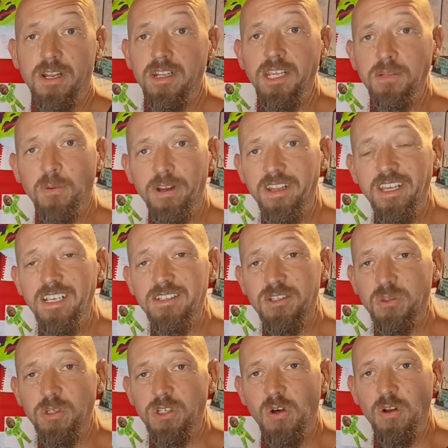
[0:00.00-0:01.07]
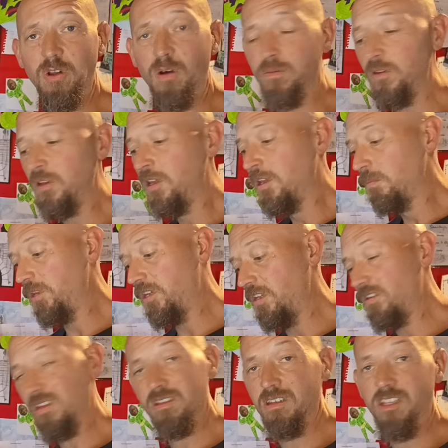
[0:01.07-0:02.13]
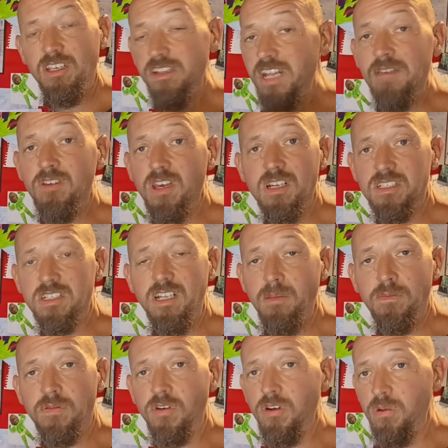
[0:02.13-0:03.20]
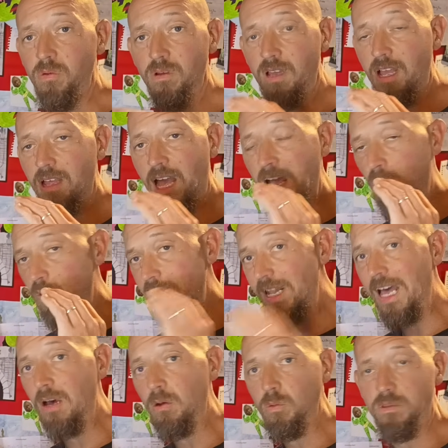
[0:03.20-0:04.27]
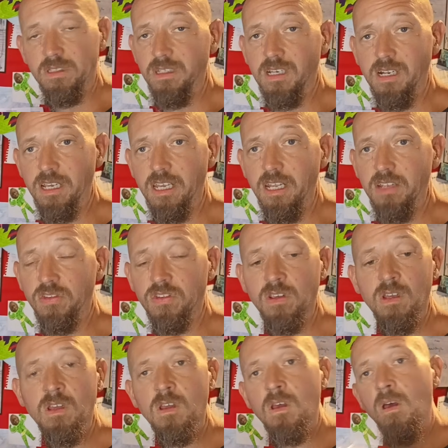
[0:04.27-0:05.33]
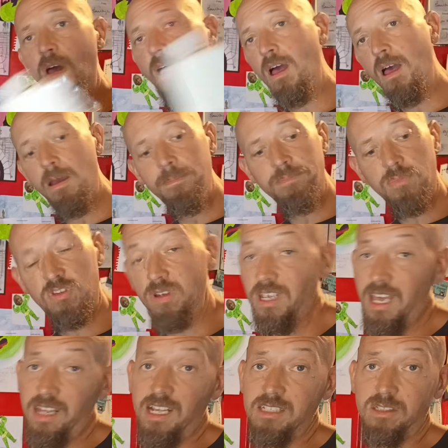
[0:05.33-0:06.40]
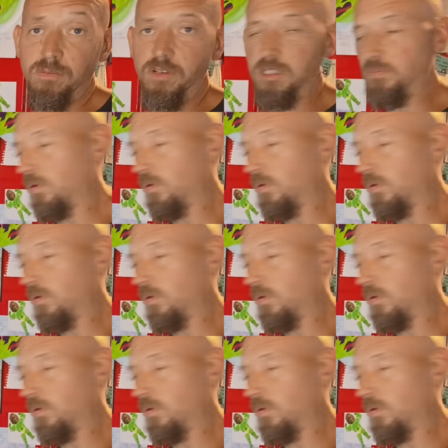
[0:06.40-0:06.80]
going to need one of these to switch it on and off, because you're never going to sleep through how loud the clicking is. So yeah, that's the first